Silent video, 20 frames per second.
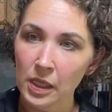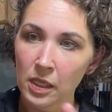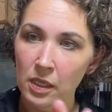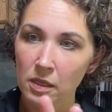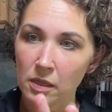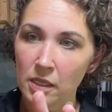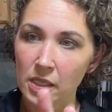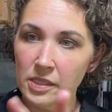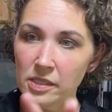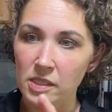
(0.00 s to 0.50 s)

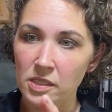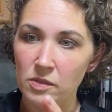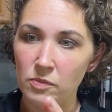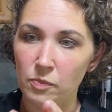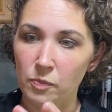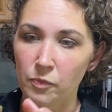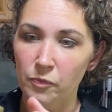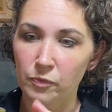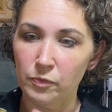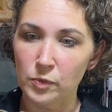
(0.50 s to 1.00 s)
This is
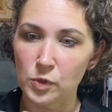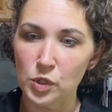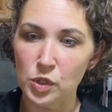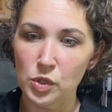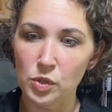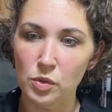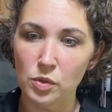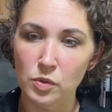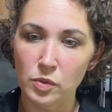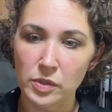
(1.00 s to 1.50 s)

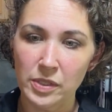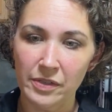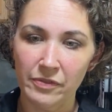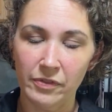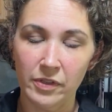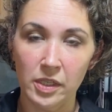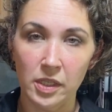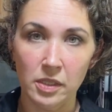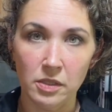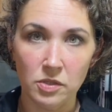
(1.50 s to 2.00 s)
2
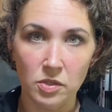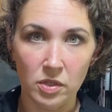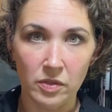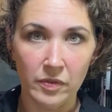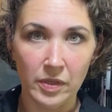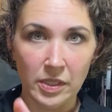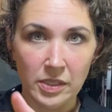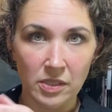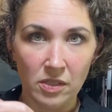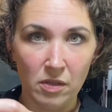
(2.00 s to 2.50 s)
different
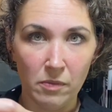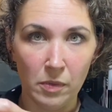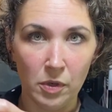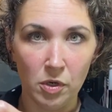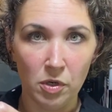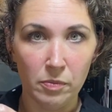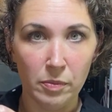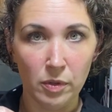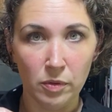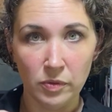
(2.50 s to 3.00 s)
servings of the
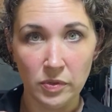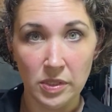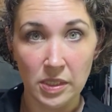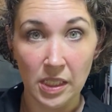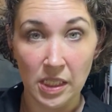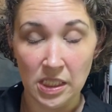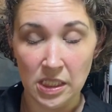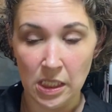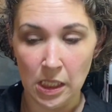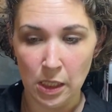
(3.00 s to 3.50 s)
marrow bones,
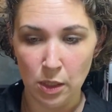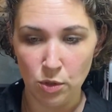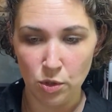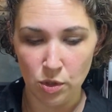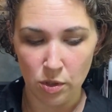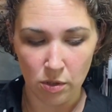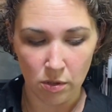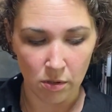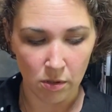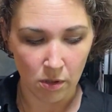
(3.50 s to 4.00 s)
6
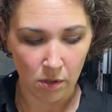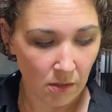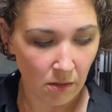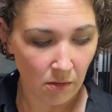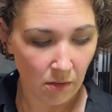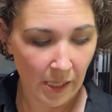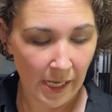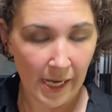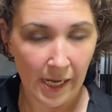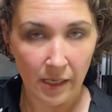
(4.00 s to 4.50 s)
each.
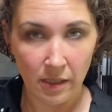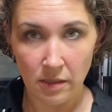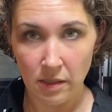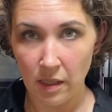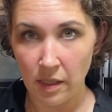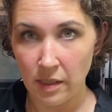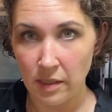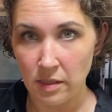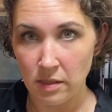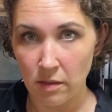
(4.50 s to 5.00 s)
That
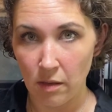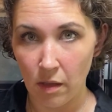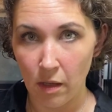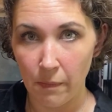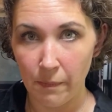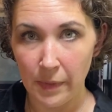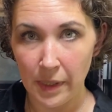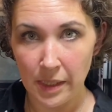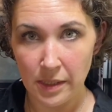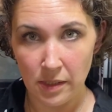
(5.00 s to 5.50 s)
is
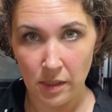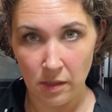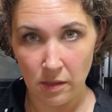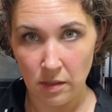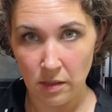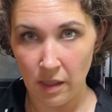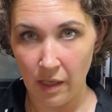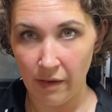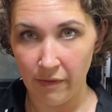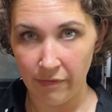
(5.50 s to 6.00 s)
amazing
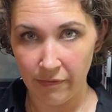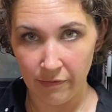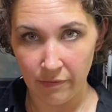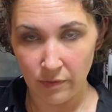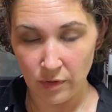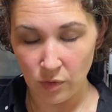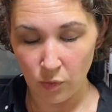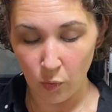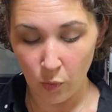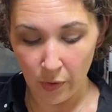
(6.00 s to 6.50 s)
stuff.
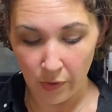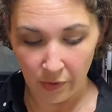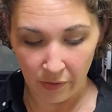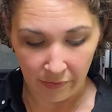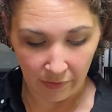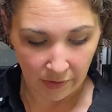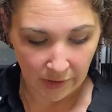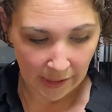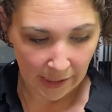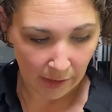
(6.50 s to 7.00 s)
It's a
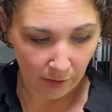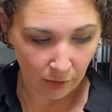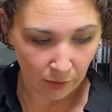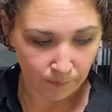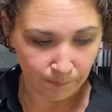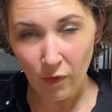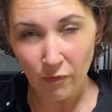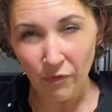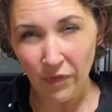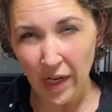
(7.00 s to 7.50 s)
wonderful
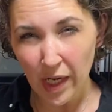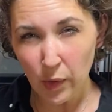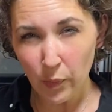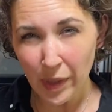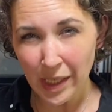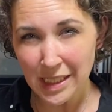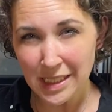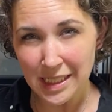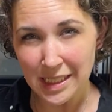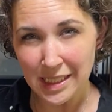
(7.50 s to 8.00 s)
tallow. Find
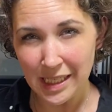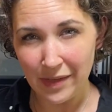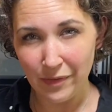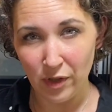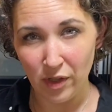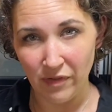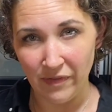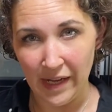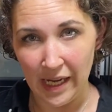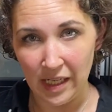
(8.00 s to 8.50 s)
ways to save
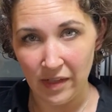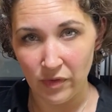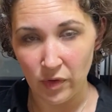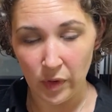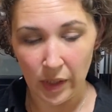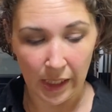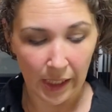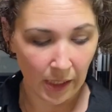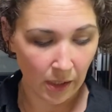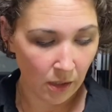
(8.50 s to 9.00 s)
your fat if you
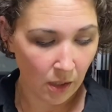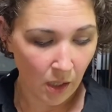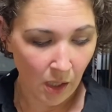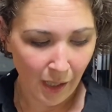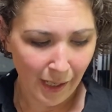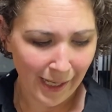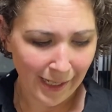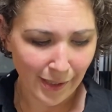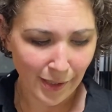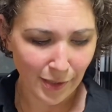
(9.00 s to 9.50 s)
can.
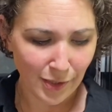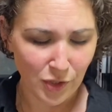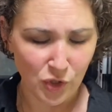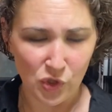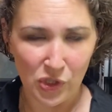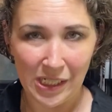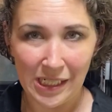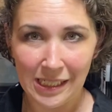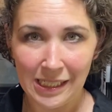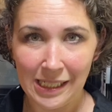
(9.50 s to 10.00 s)
I could have
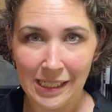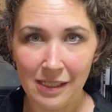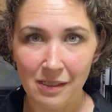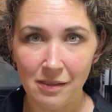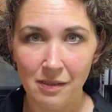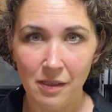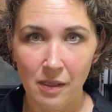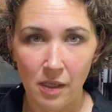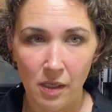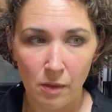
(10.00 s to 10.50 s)
strained it,
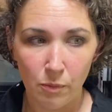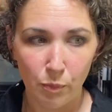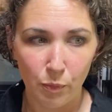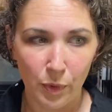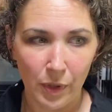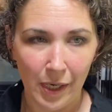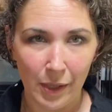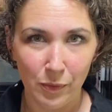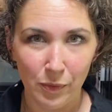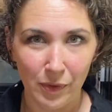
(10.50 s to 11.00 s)

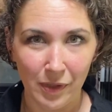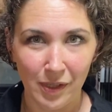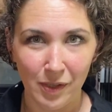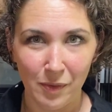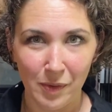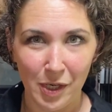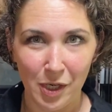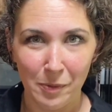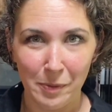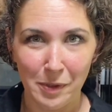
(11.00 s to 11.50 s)
but I really
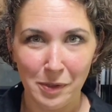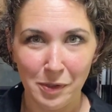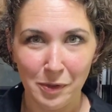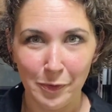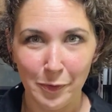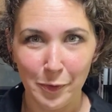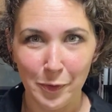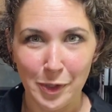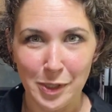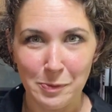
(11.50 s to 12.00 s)
don't care about the
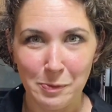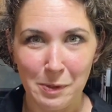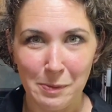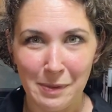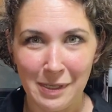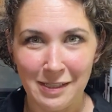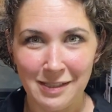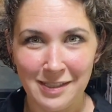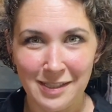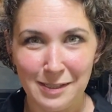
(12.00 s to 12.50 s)
little crispy
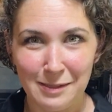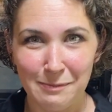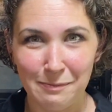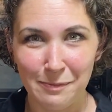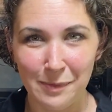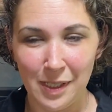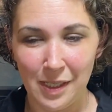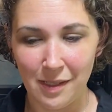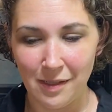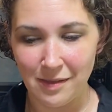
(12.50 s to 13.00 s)
bits
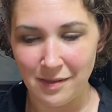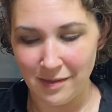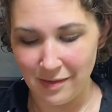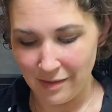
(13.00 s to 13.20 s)
because